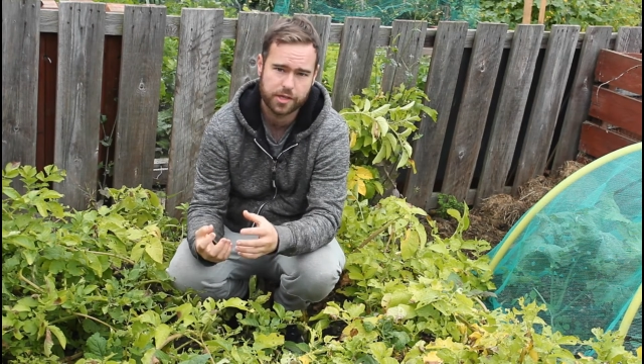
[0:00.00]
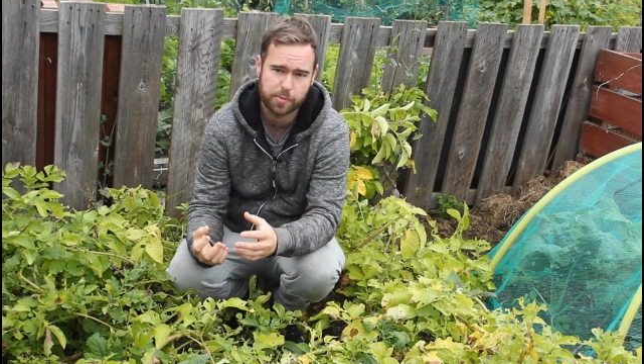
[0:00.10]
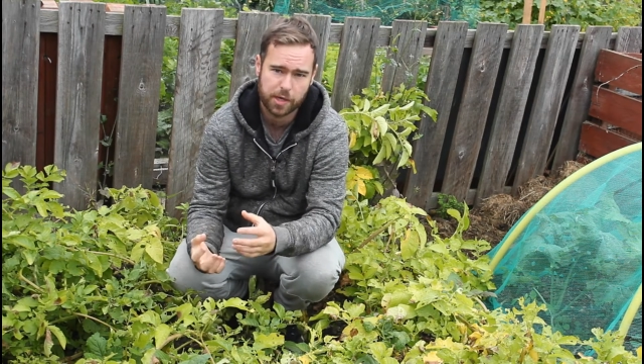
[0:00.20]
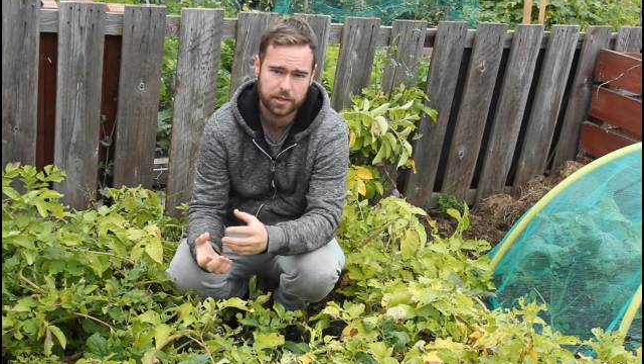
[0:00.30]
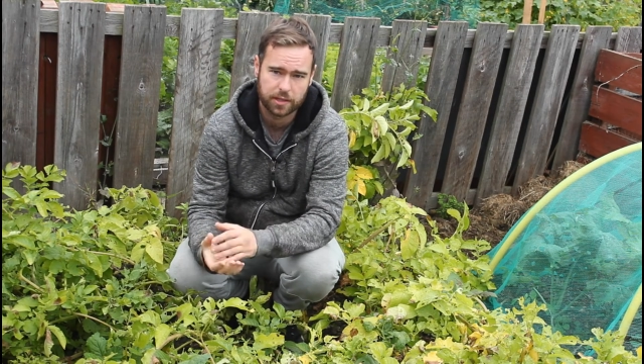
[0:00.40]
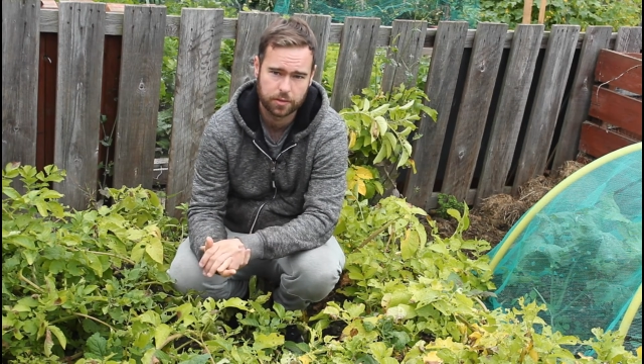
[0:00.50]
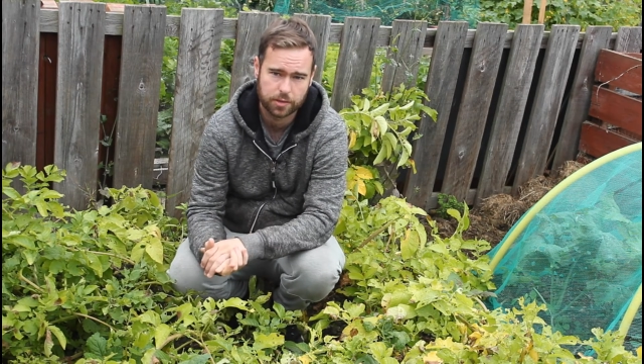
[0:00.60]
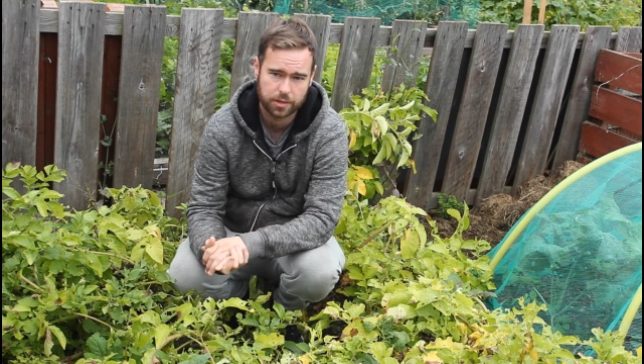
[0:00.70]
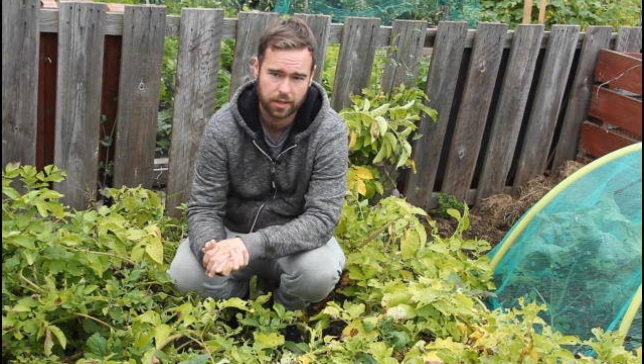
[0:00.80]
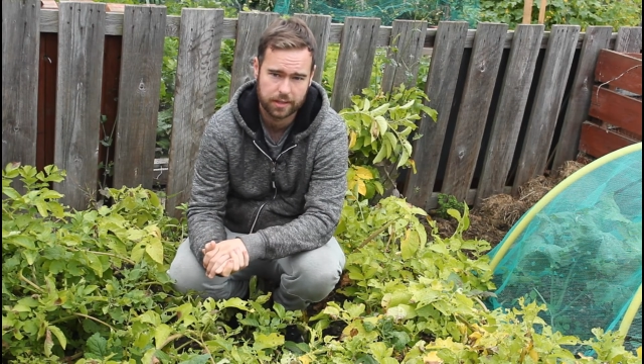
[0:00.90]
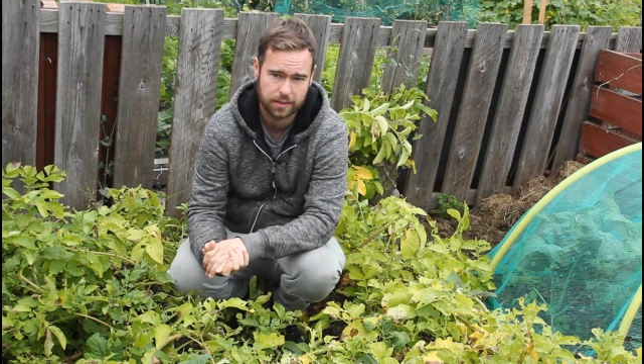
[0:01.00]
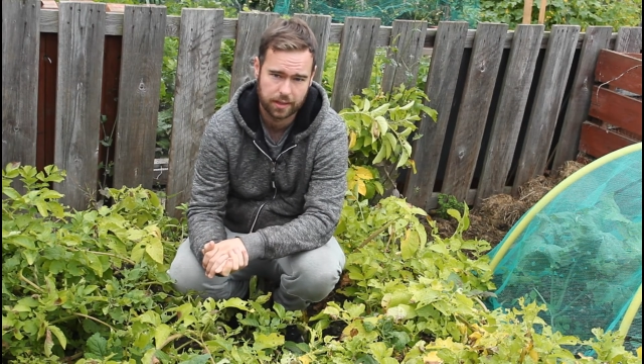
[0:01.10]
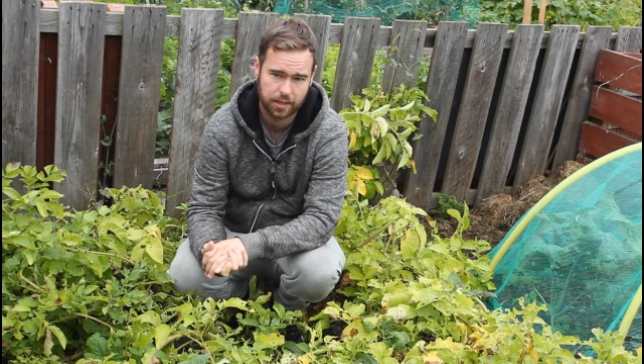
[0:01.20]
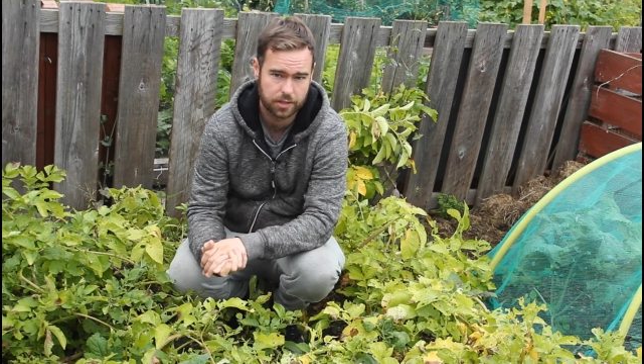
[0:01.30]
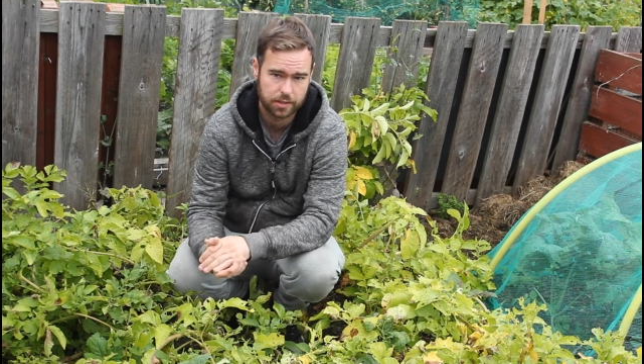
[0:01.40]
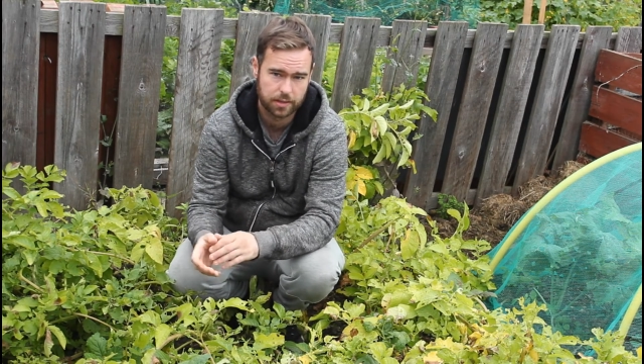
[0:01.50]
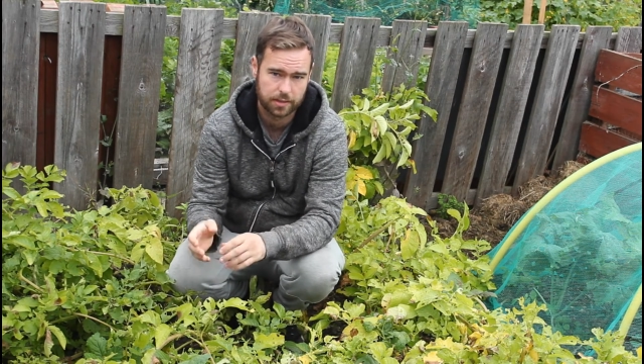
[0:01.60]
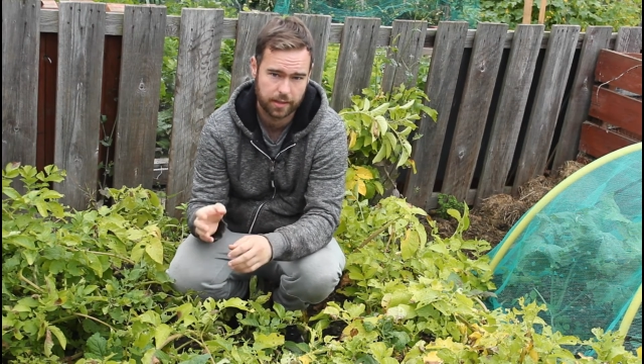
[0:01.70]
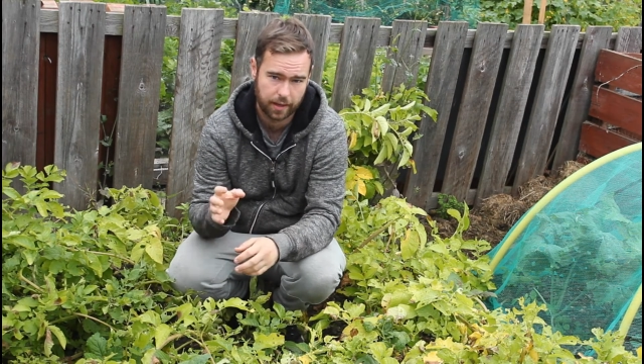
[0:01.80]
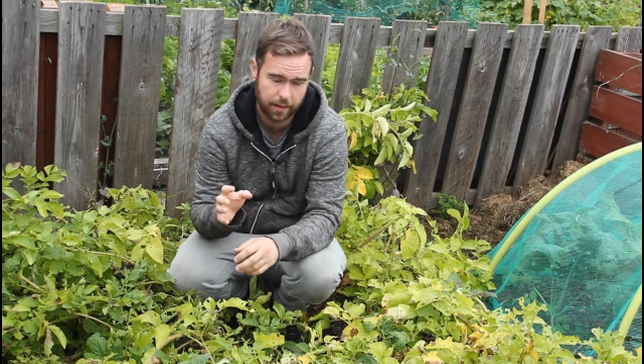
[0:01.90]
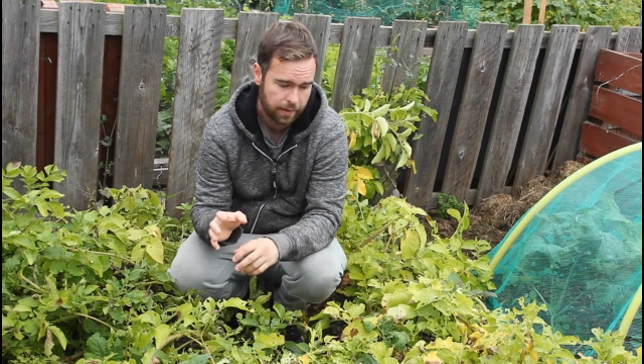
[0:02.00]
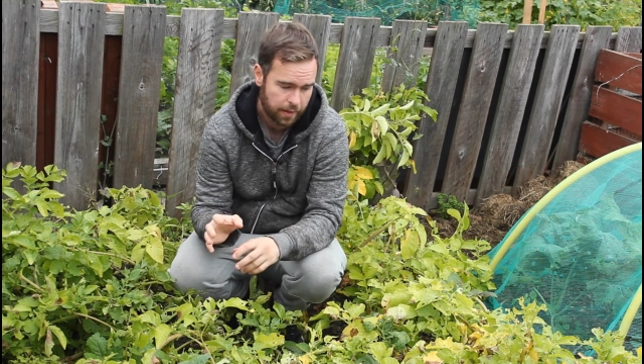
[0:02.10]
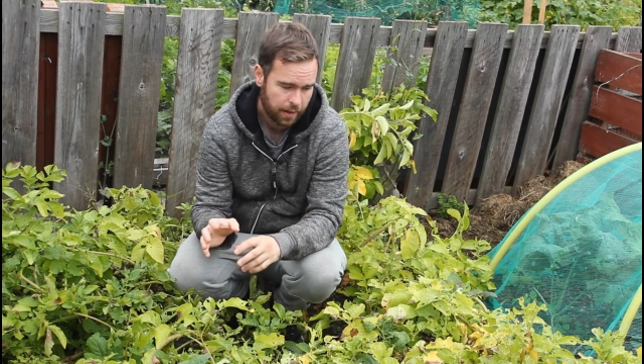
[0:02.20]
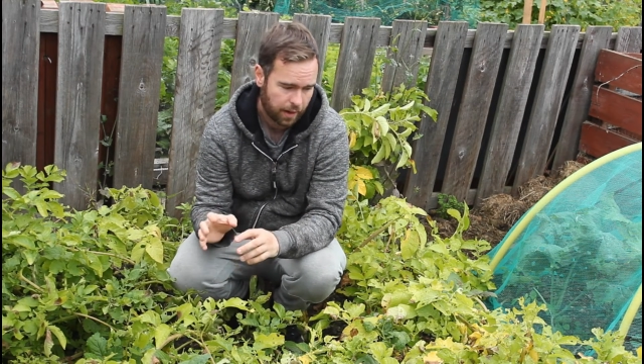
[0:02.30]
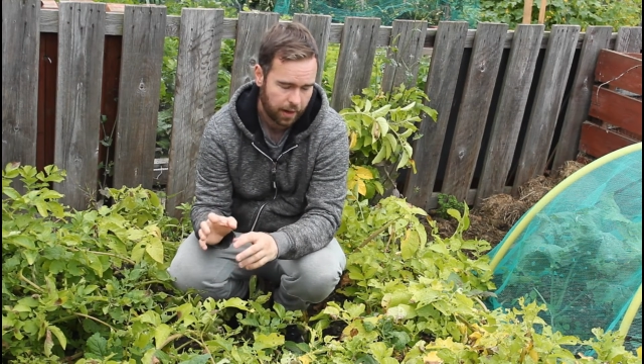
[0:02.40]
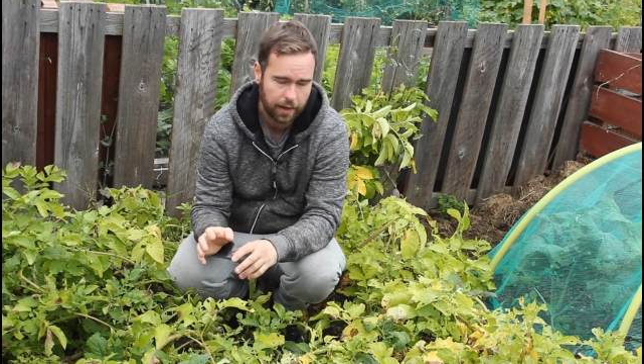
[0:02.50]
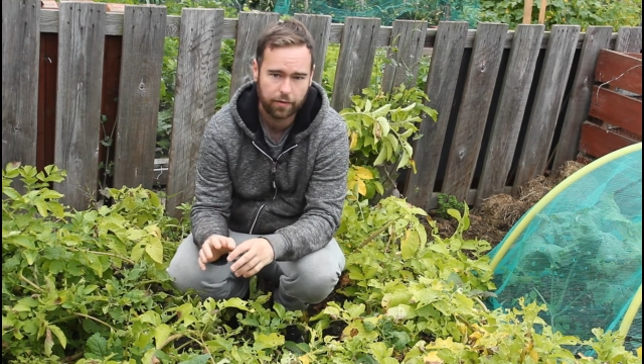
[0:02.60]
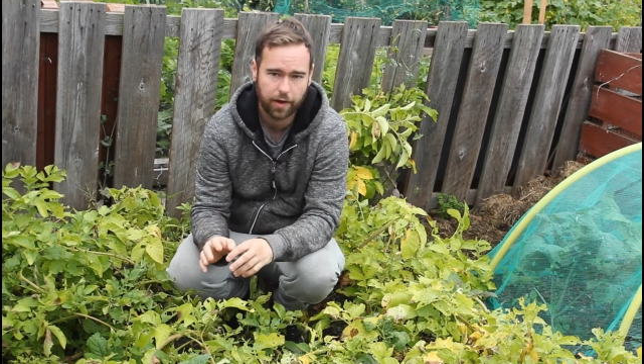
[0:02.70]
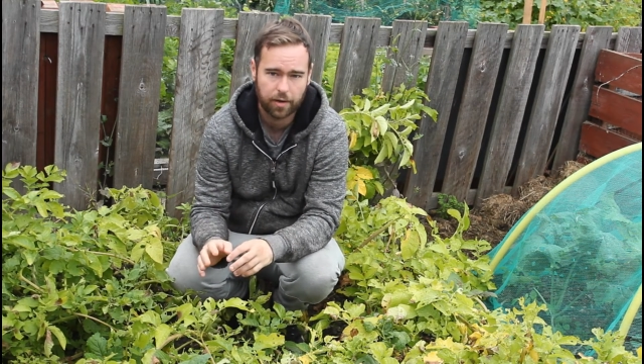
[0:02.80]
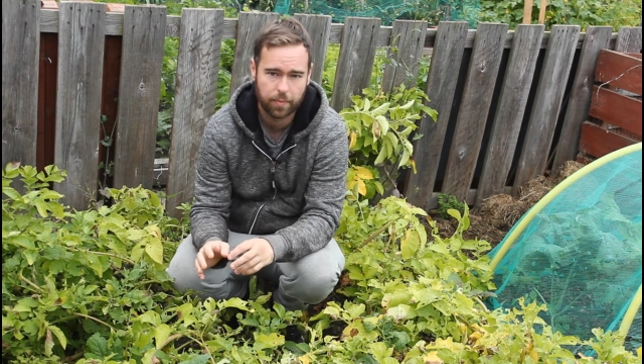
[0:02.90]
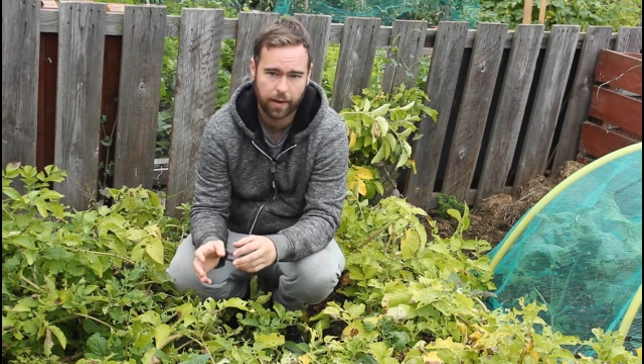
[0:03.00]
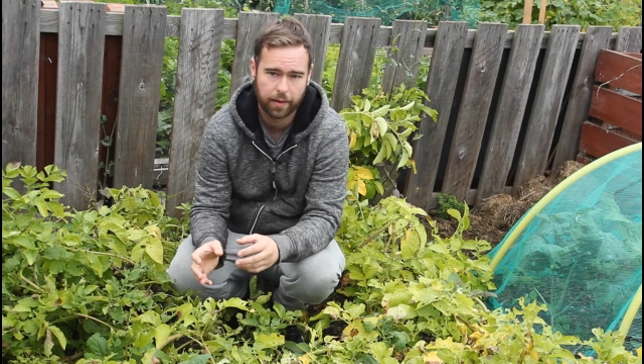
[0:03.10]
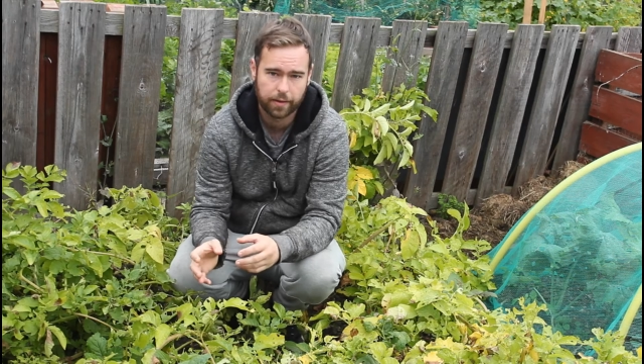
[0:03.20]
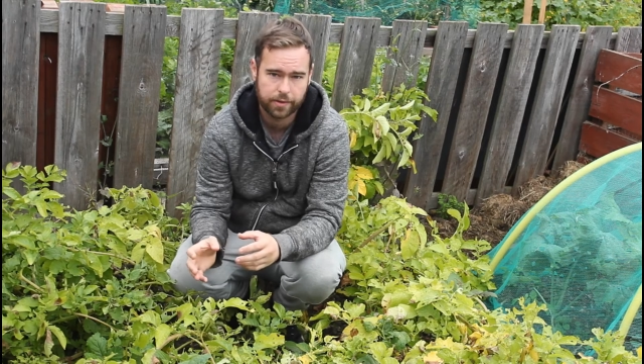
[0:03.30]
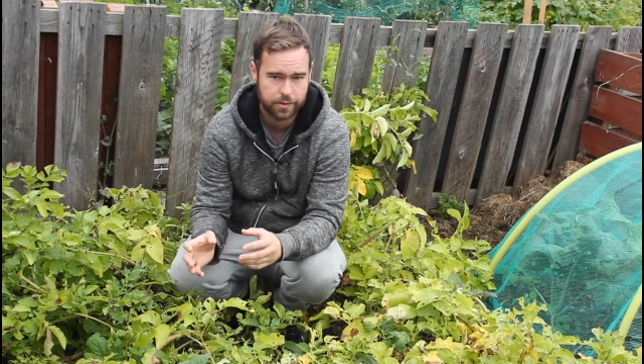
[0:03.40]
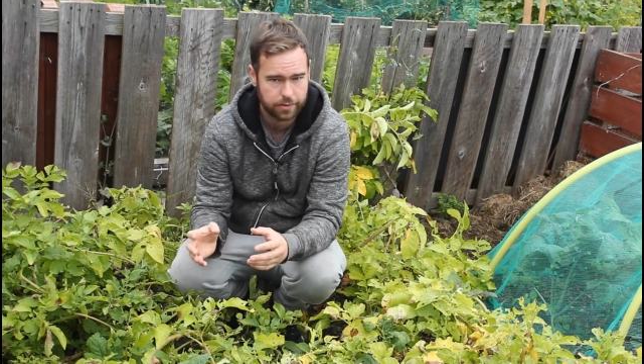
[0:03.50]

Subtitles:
especially in those early stages, and I highly recommend,